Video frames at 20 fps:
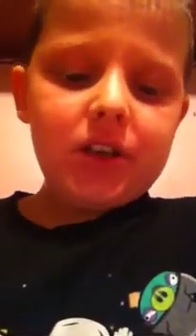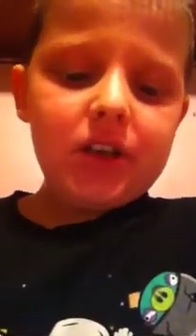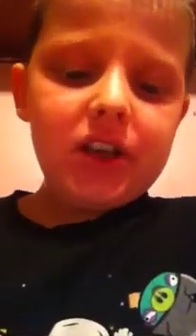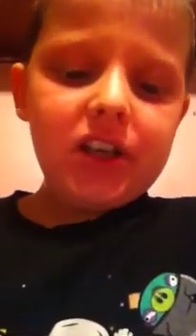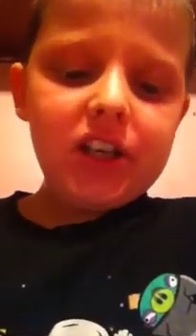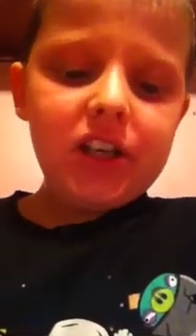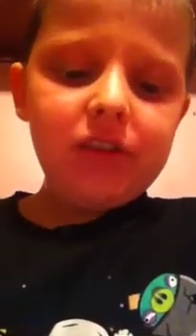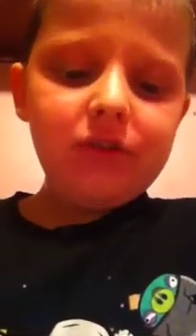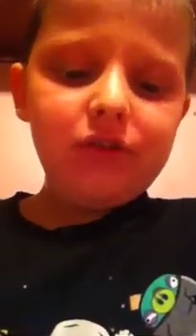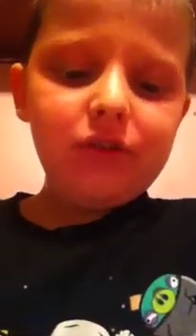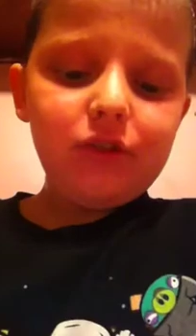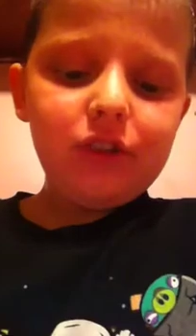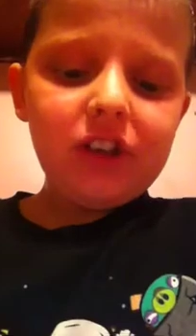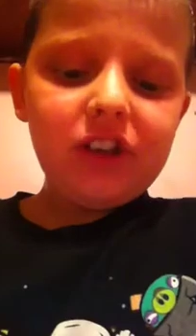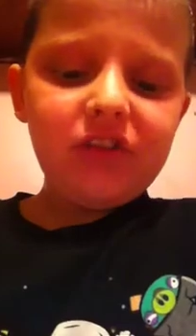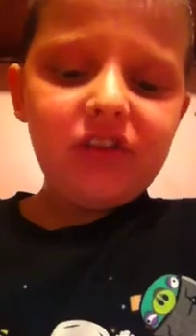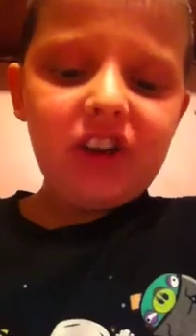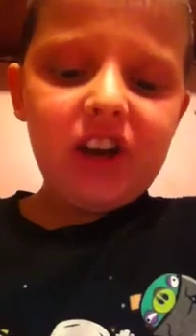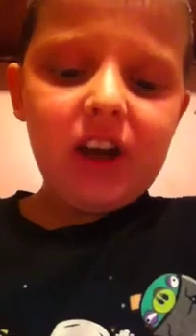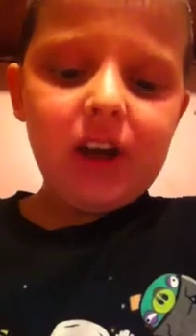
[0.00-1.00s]

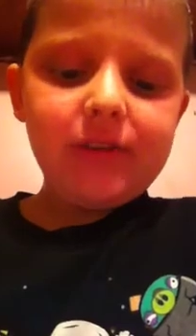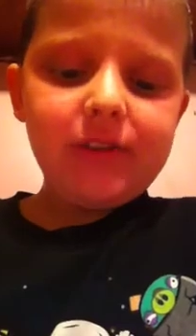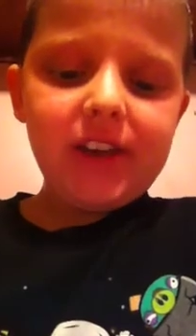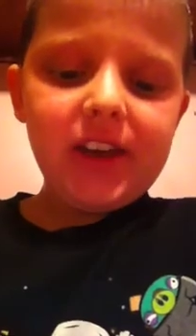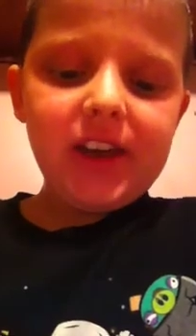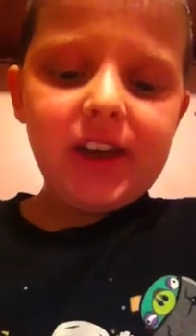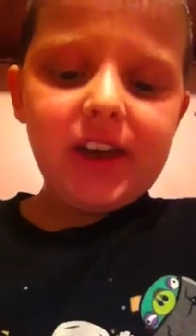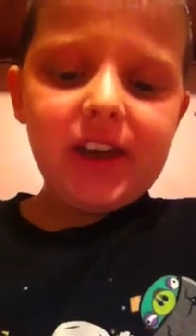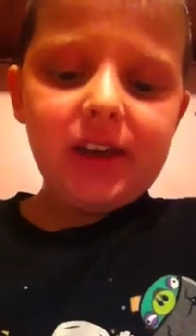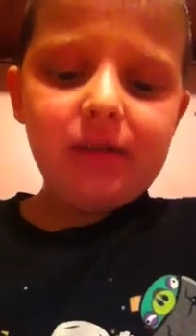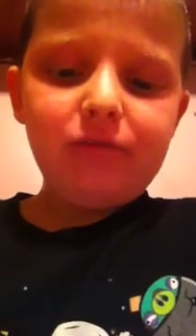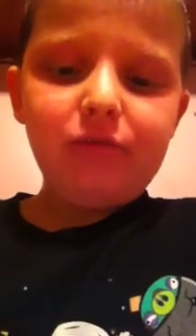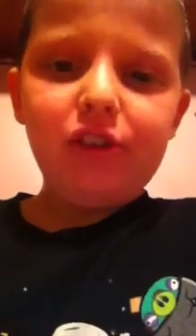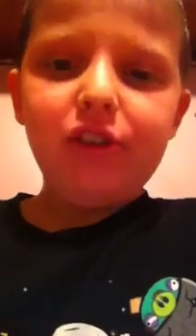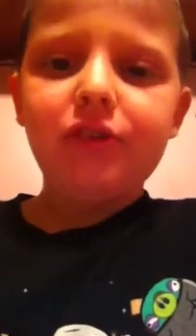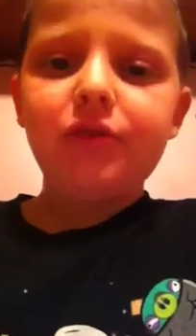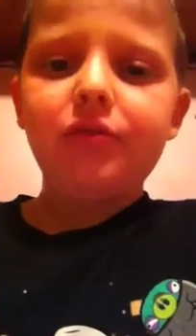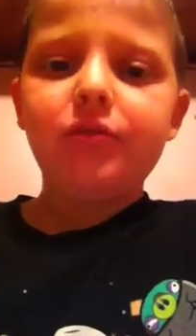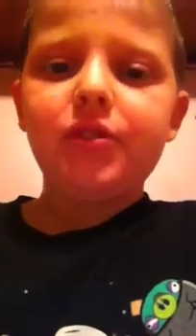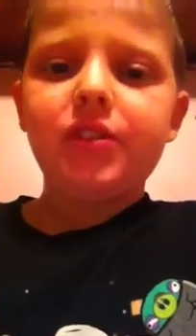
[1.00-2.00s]
8:45 a.m.,
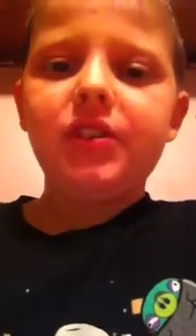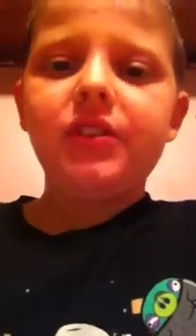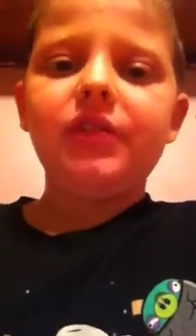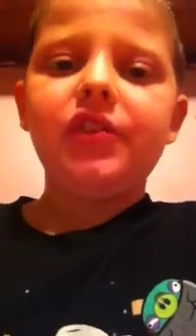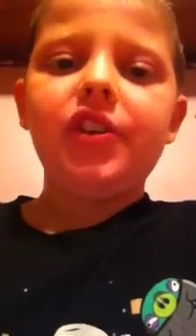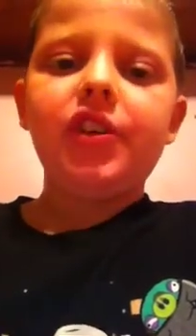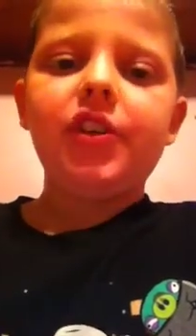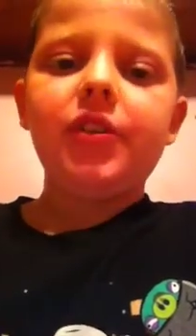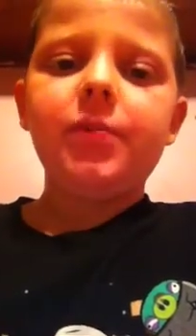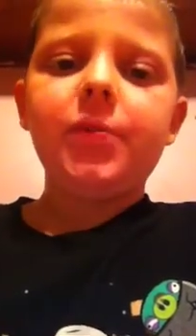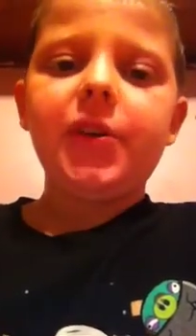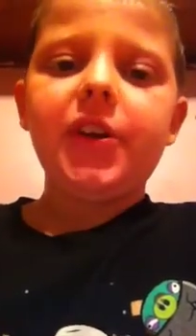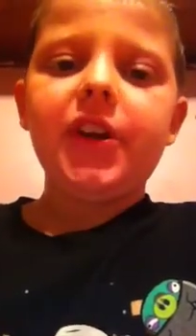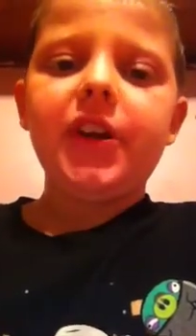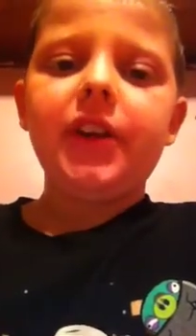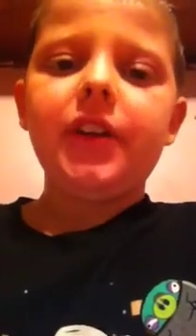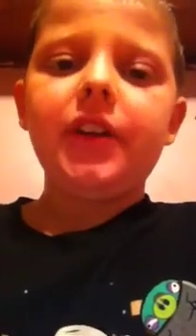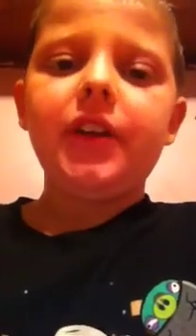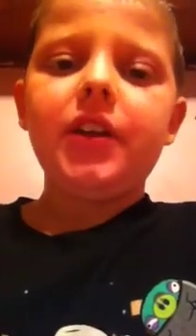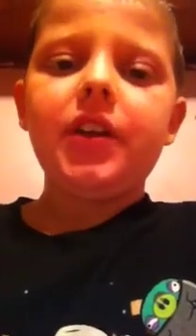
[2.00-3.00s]
which when the first
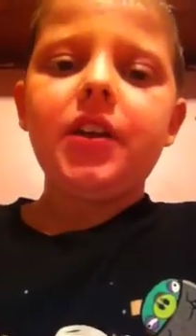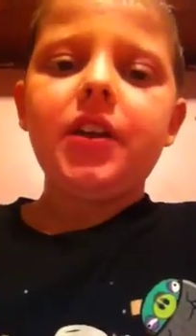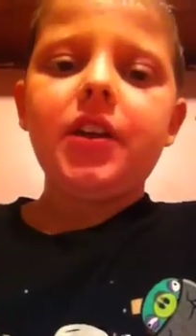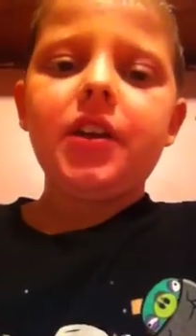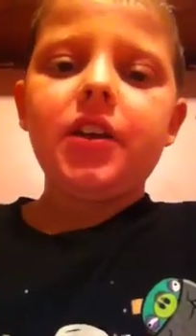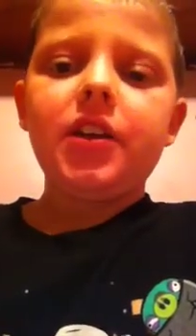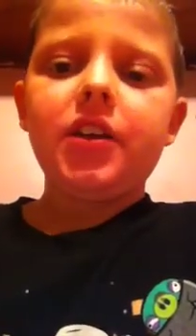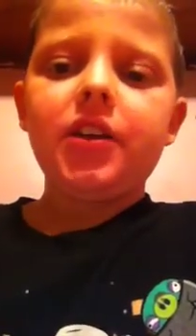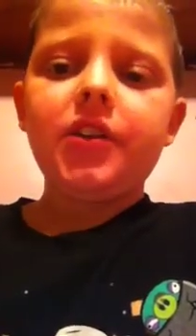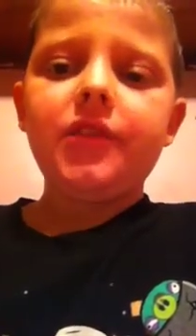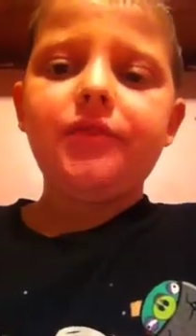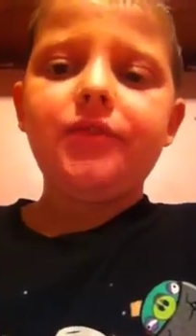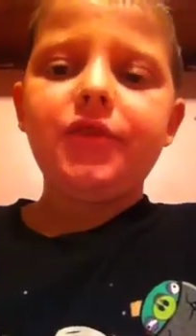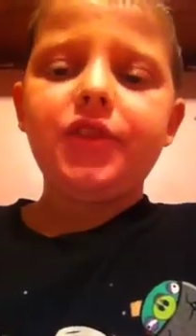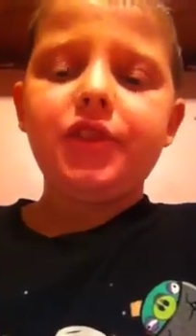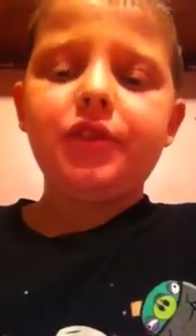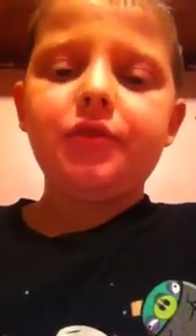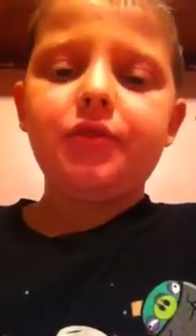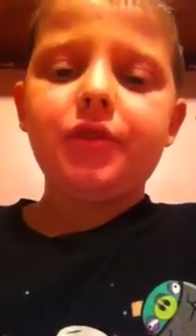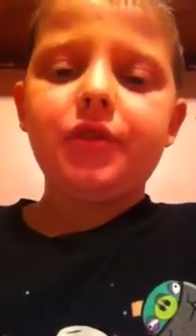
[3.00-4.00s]
plane hit
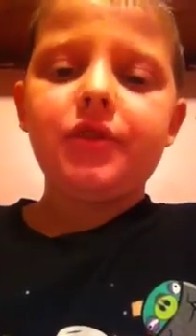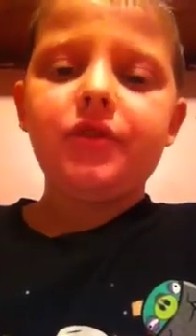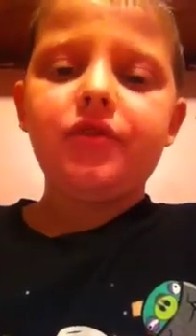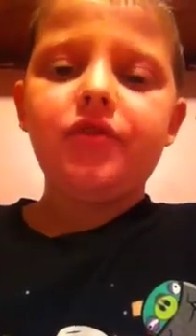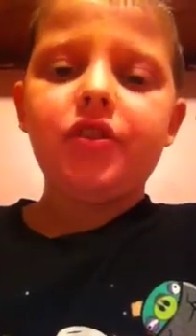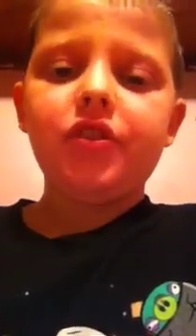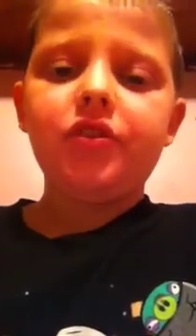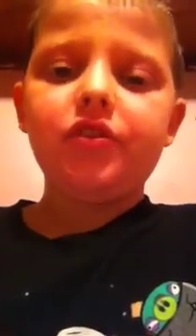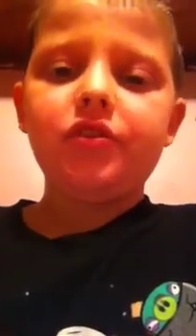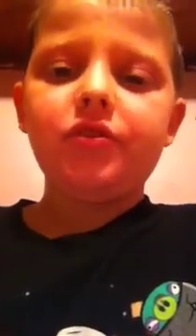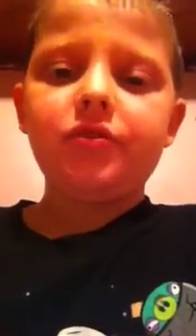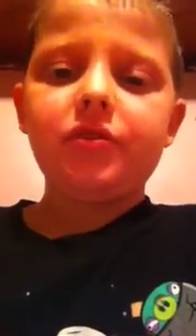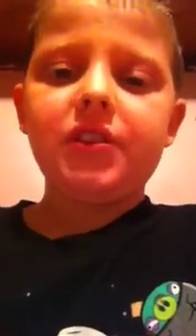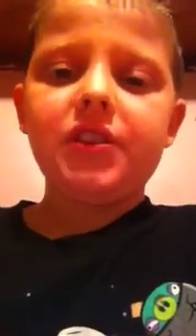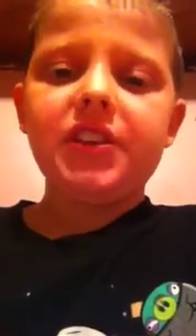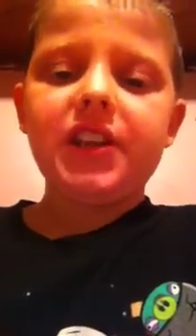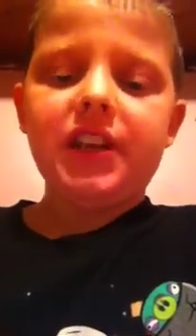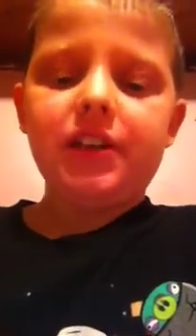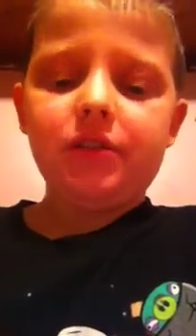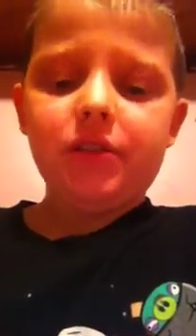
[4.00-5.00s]
the first Twin
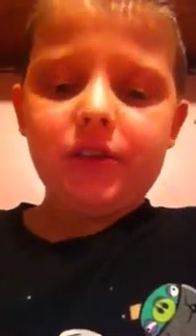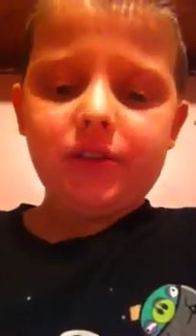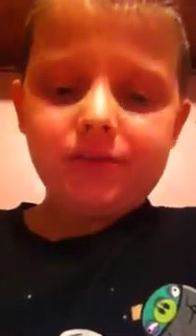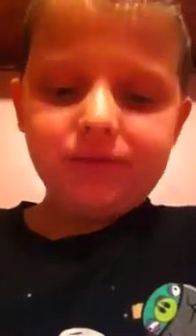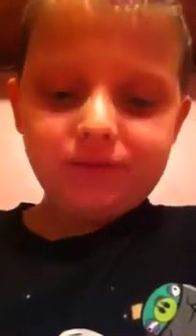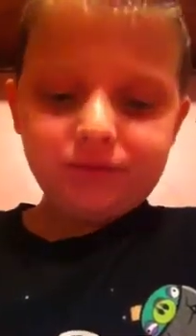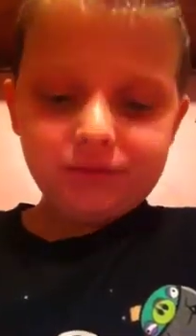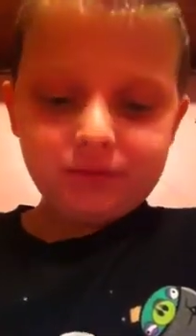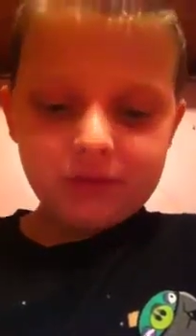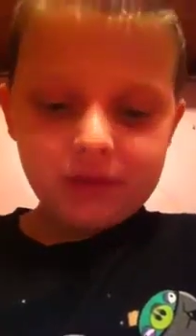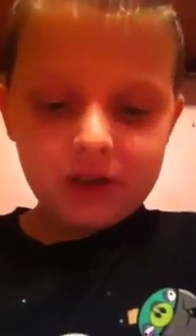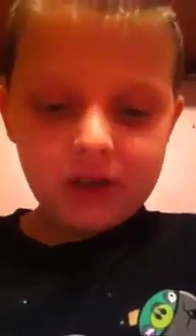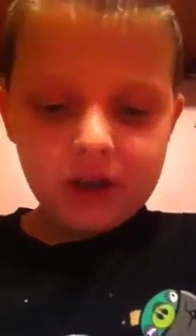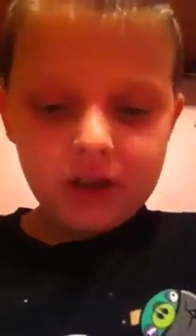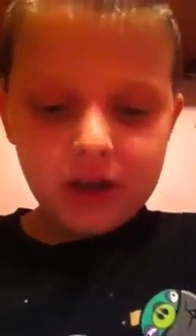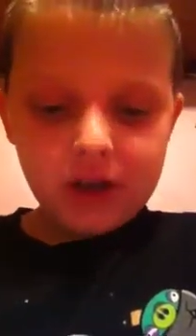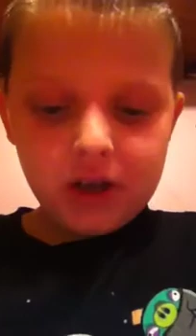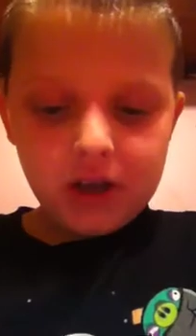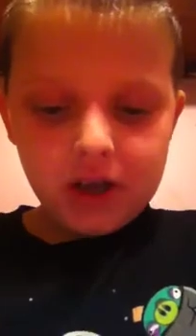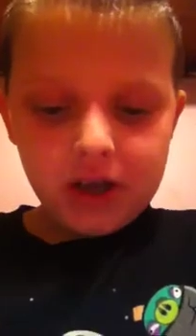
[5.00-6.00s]
Tower,
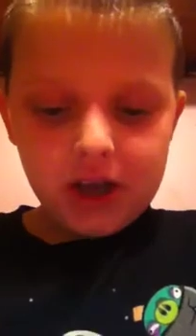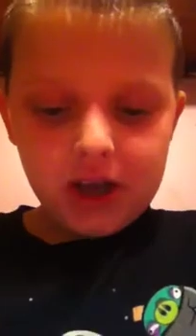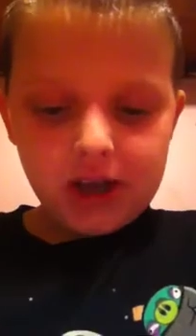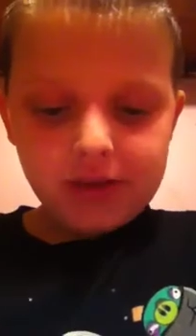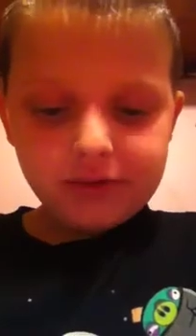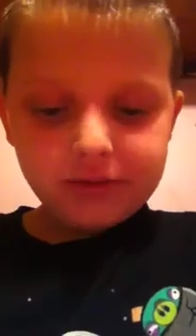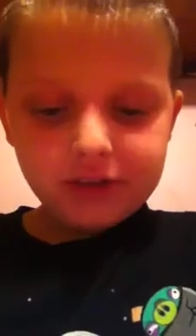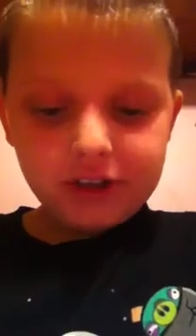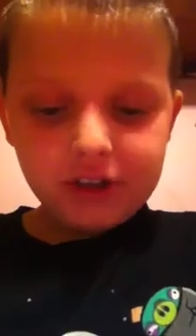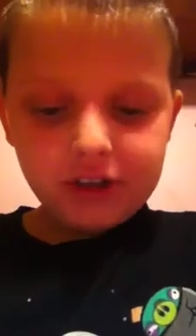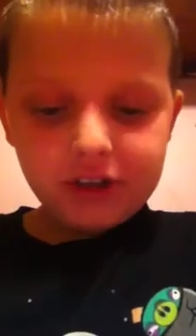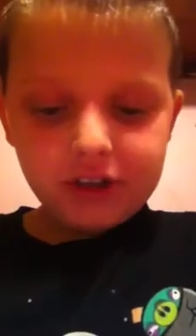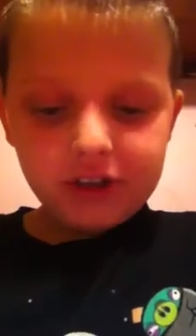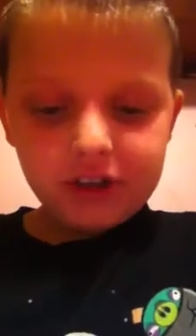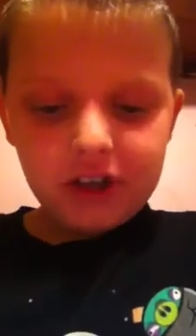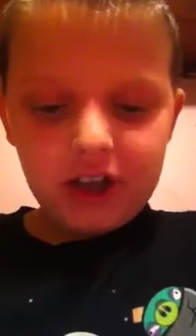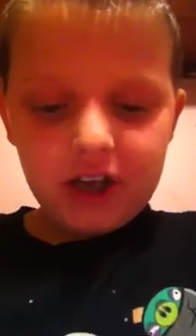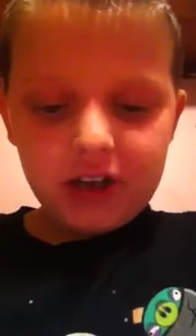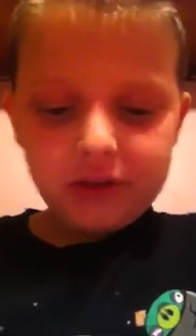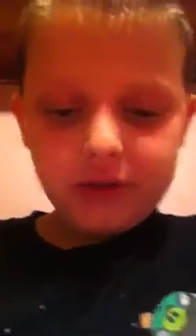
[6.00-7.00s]
Emily heard a
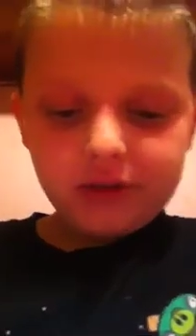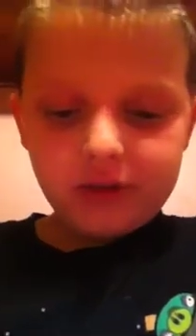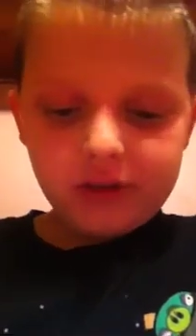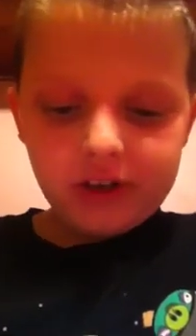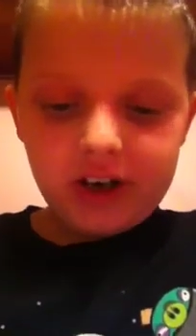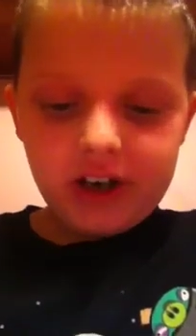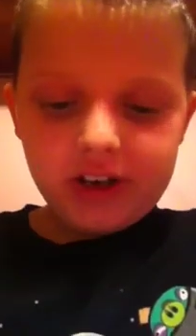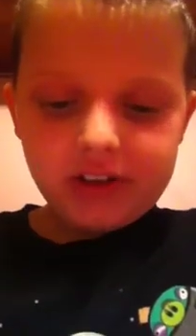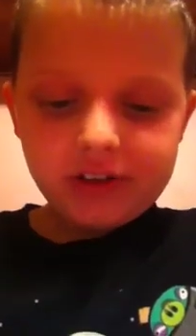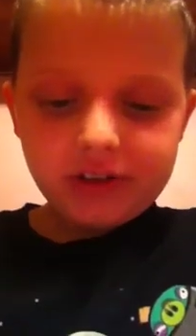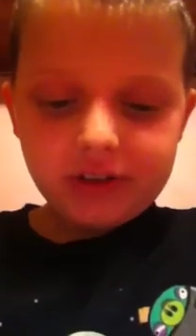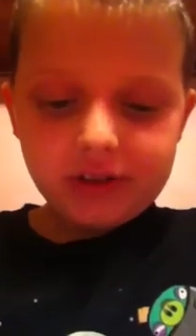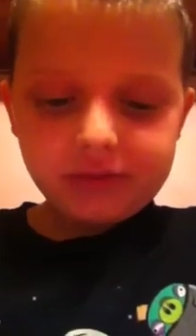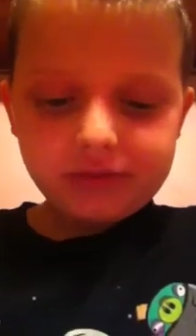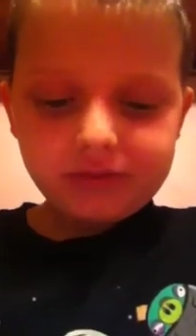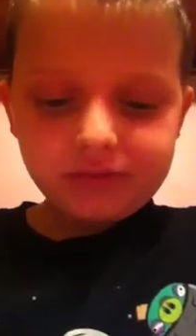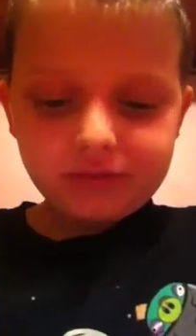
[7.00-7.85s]
loud crash.